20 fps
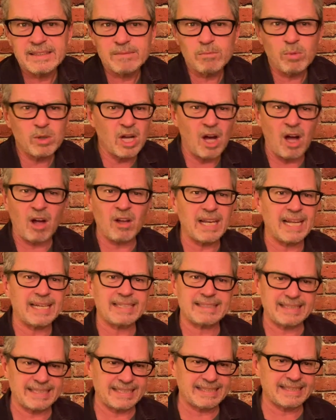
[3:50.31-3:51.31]
We'll call
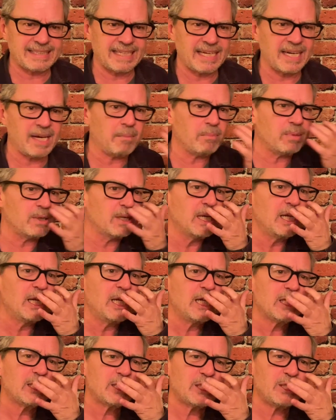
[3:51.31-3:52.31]
it. This is the number
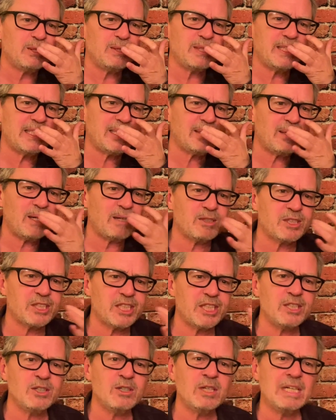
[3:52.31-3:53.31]

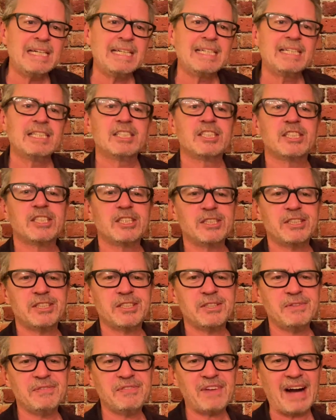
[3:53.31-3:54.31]

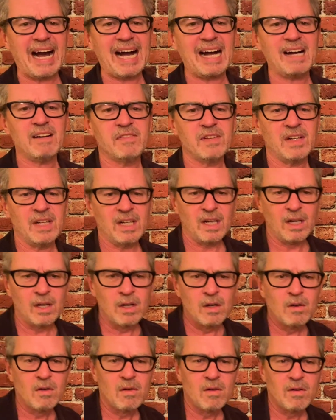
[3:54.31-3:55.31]

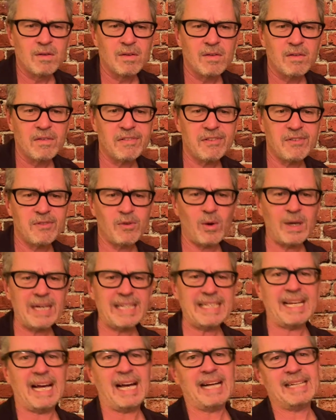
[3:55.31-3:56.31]

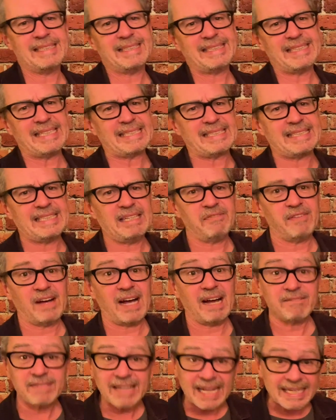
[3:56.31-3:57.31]

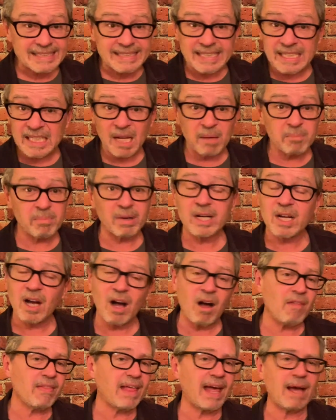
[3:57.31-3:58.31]
202-225-4965. That's the number,
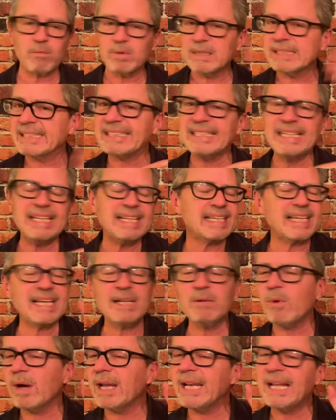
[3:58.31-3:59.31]
call that. We'll sneak
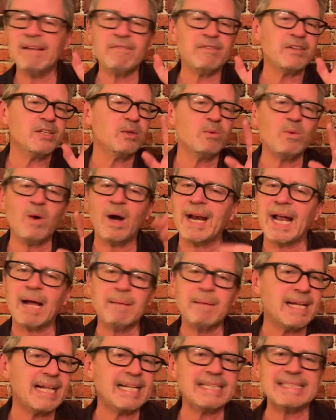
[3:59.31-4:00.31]
in whatever you want.
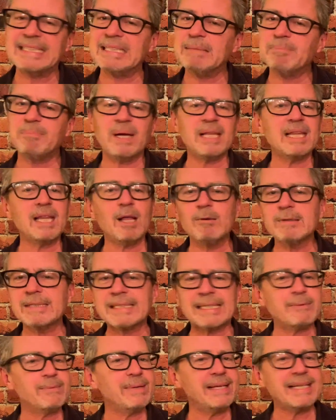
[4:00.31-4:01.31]
Nancy
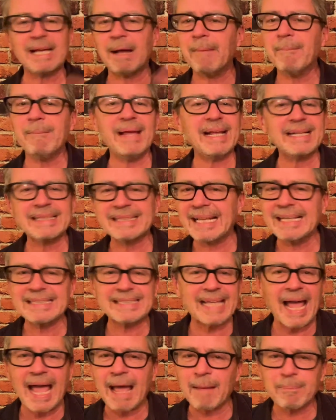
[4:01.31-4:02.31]
Pelosi, we can make
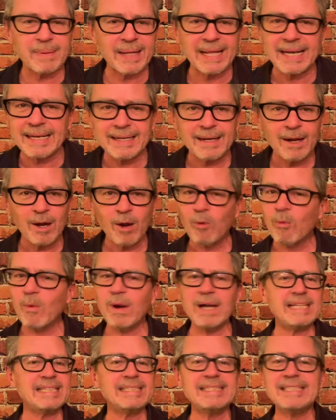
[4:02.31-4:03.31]
this happen.
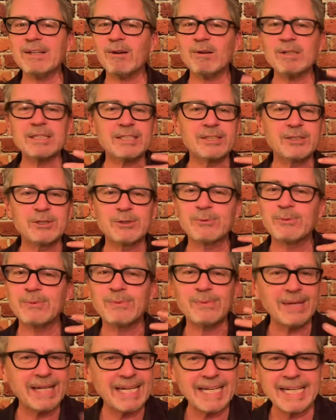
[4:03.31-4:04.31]
What is your
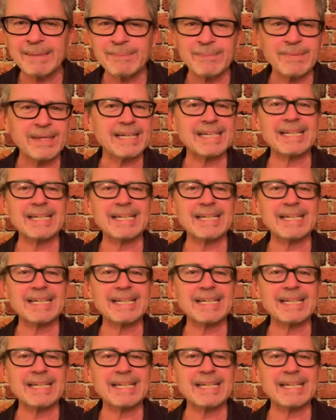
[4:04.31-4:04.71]
dream?